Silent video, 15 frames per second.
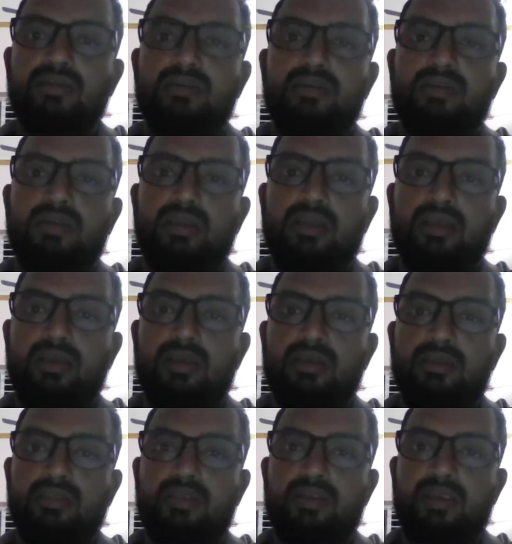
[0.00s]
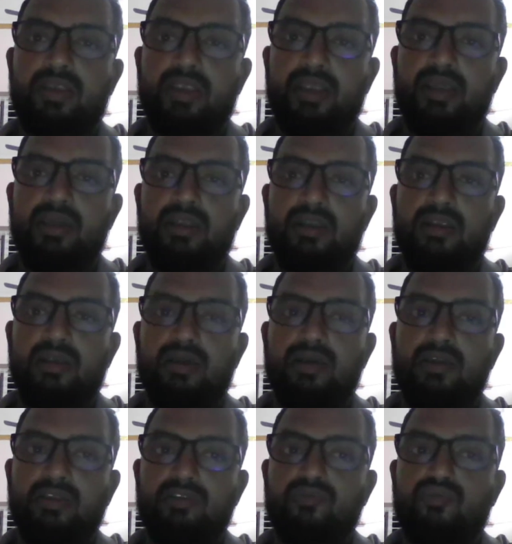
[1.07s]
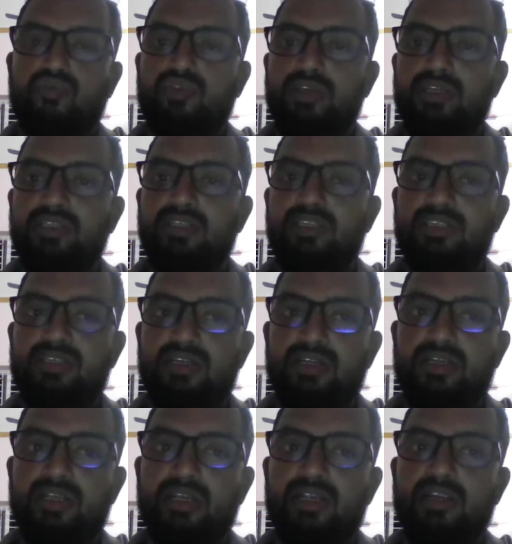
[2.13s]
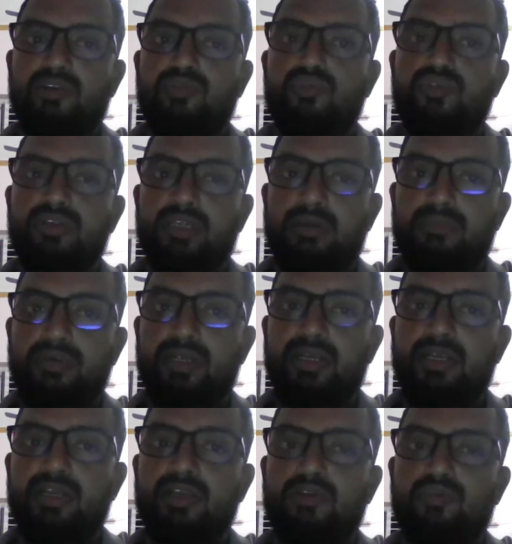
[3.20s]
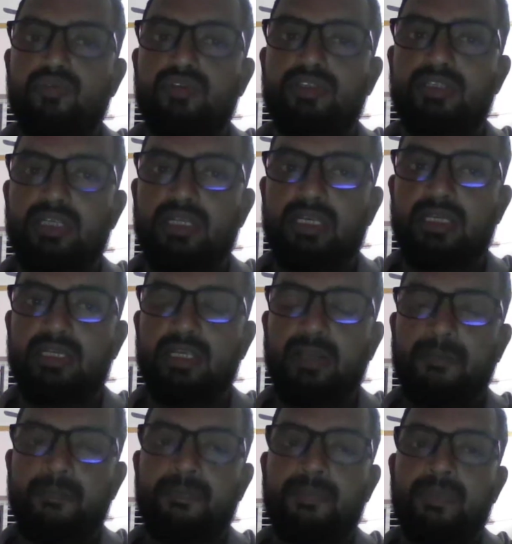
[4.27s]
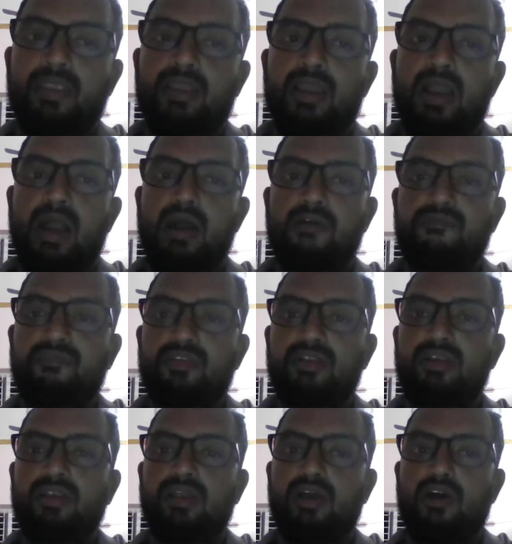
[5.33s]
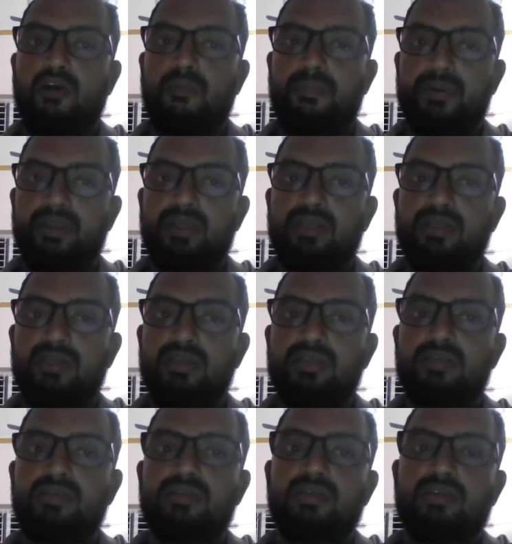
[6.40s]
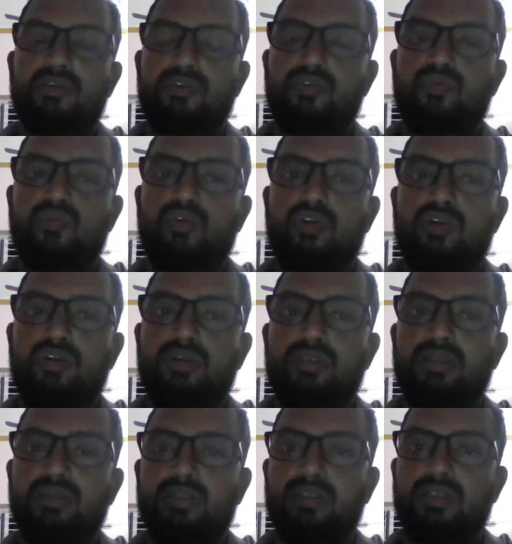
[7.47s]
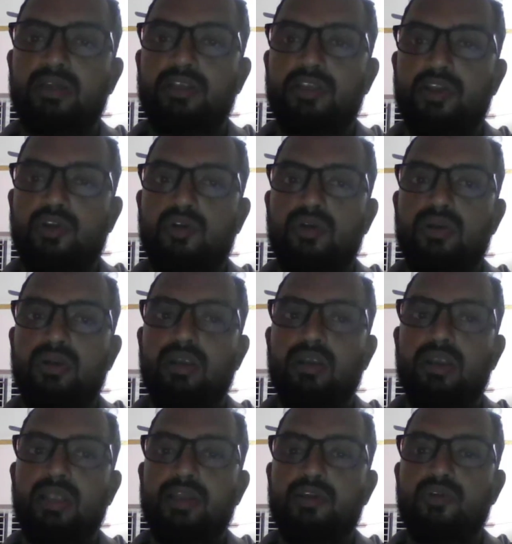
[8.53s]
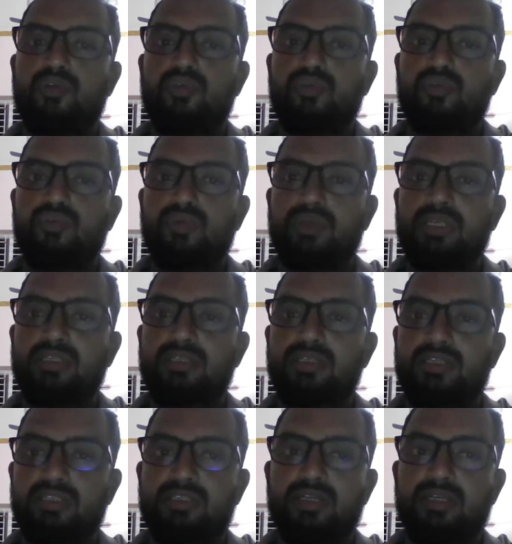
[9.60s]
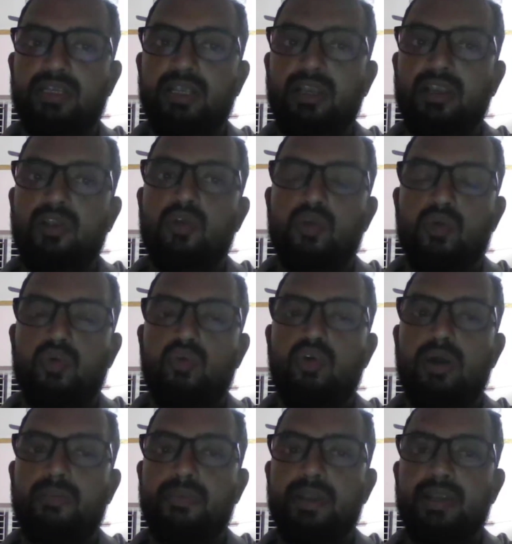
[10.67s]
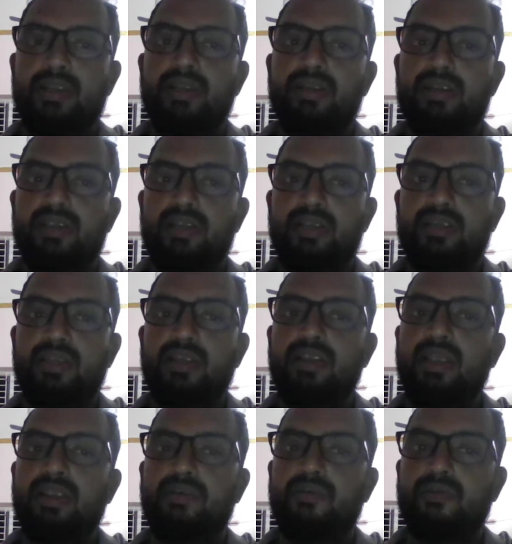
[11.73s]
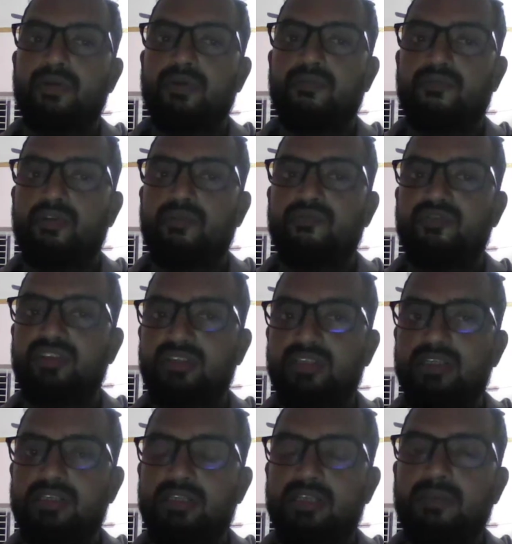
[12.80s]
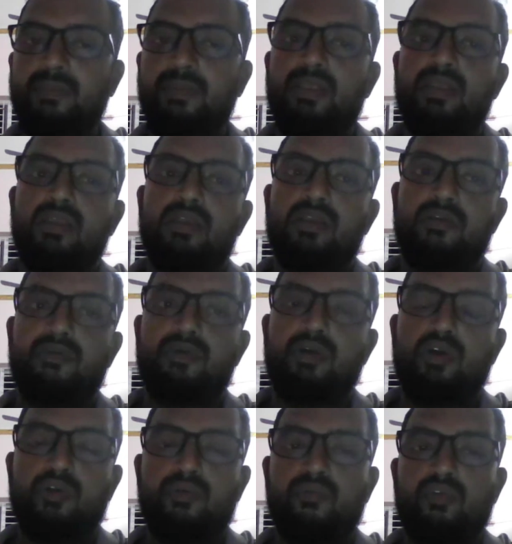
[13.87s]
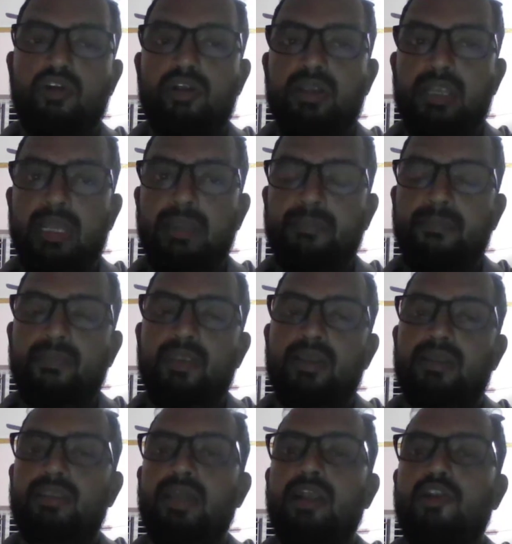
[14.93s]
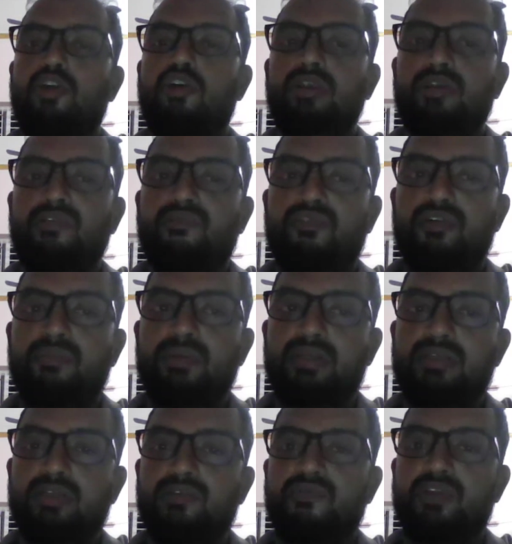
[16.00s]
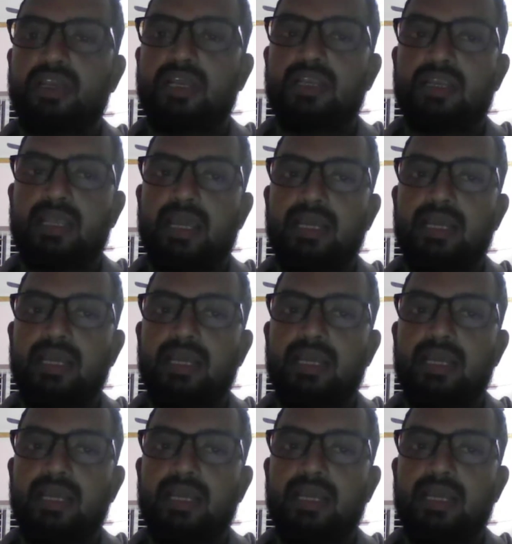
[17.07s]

the trigger, who is inserted, who is updated, who is deleted. After operations you want the record like who is inserted, who updated, deleted, and from which system, on what time. That all information we can catch